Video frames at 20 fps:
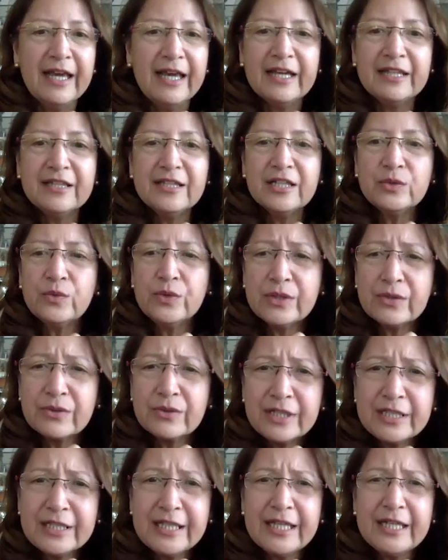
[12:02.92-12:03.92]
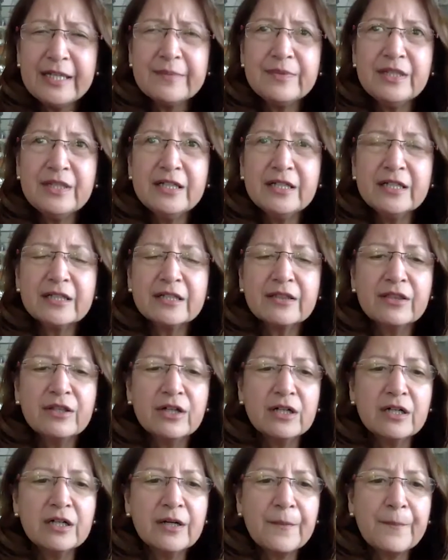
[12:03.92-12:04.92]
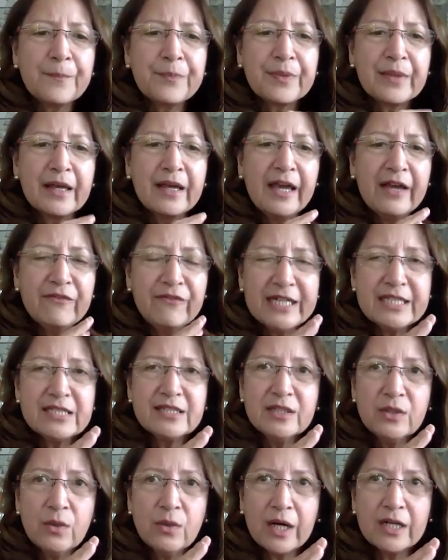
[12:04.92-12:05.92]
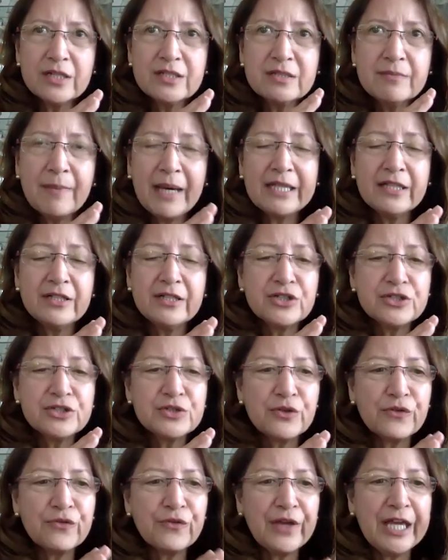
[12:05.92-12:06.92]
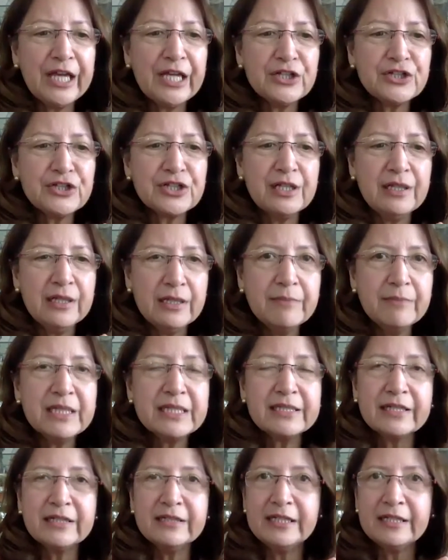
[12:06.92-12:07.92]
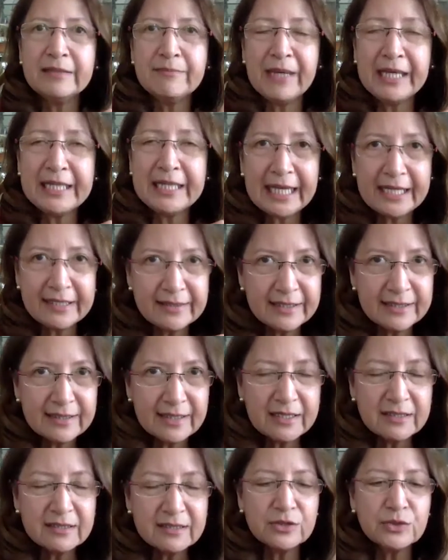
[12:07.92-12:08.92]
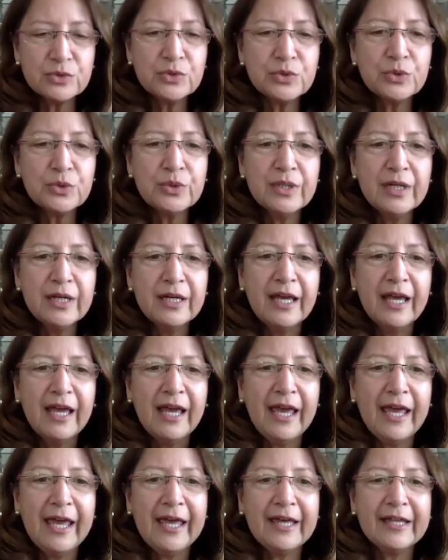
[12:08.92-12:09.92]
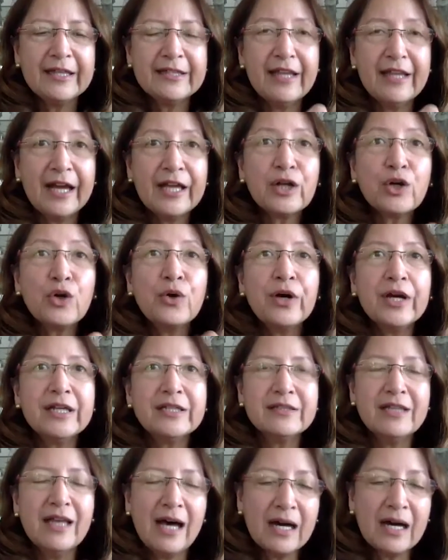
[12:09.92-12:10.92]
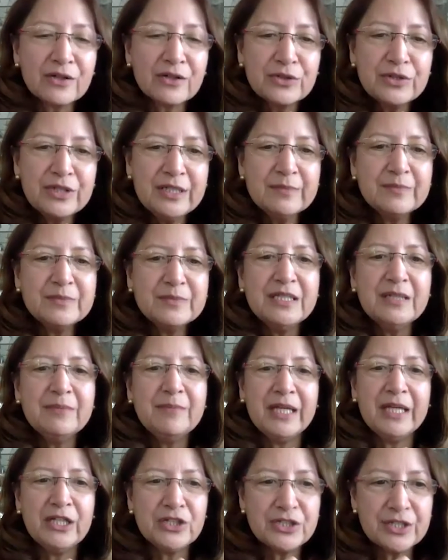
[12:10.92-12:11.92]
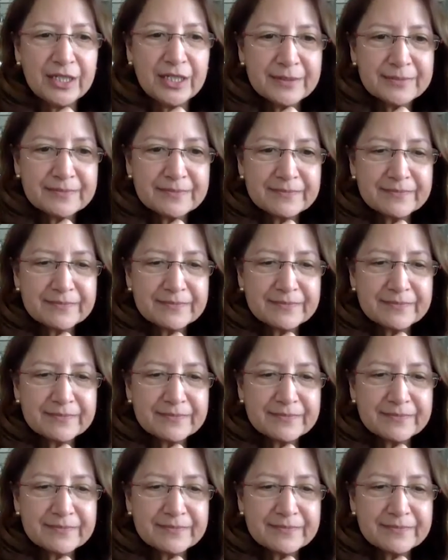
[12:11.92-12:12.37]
And then we renamed it the Events and Awards Managers of Asia Limited in May 1992. And I coined the acronym TeamAsia.